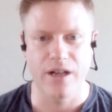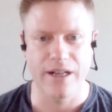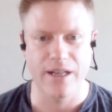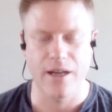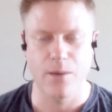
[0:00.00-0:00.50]

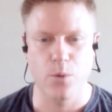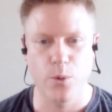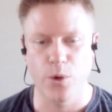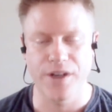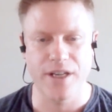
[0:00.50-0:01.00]
Like, we're
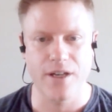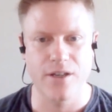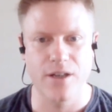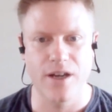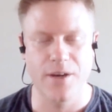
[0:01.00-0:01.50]
working
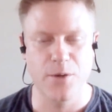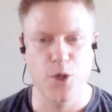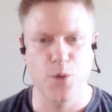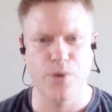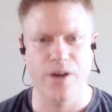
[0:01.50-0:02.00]
on a
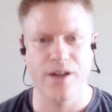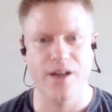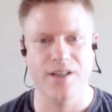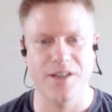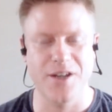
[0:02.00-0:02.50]
new
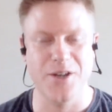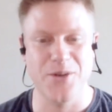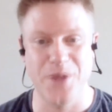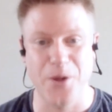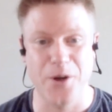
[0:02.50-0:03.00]
product
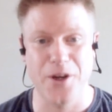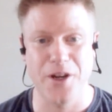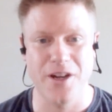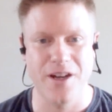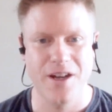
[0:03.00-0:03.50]
that are
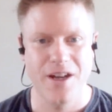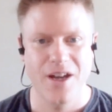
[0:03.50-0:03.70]
going to